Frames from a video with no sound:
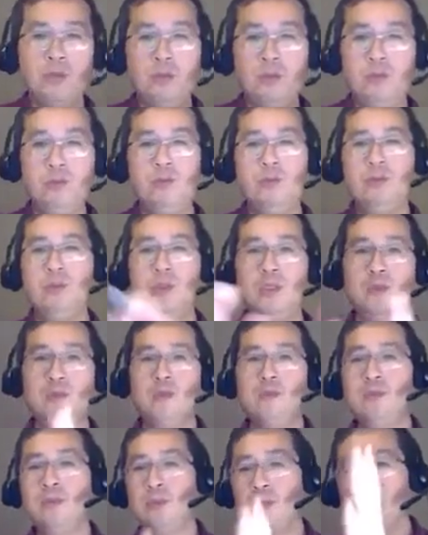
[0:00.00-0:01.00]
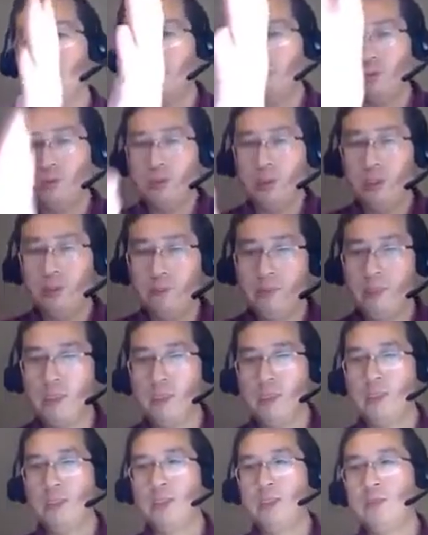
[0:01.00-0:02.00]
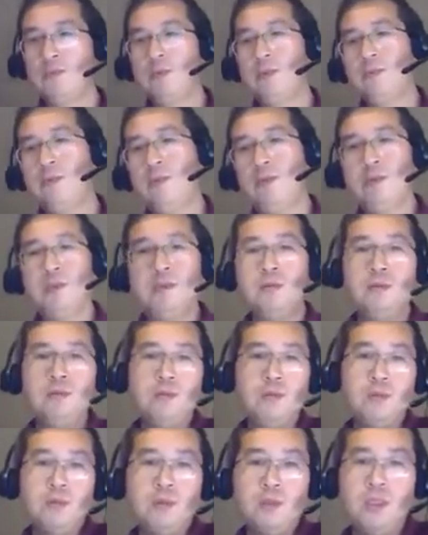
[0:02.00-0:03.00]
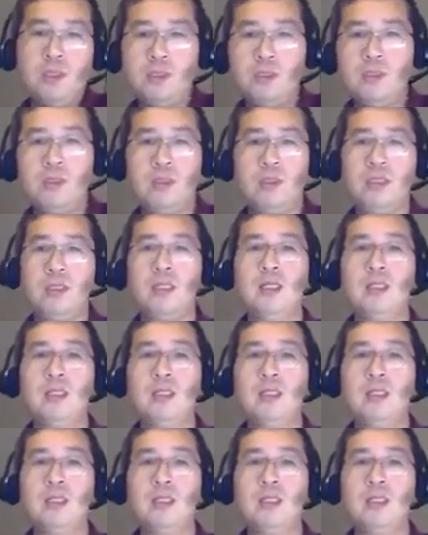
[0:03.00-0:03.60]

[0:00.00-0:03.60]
this one present to her, right? Like this.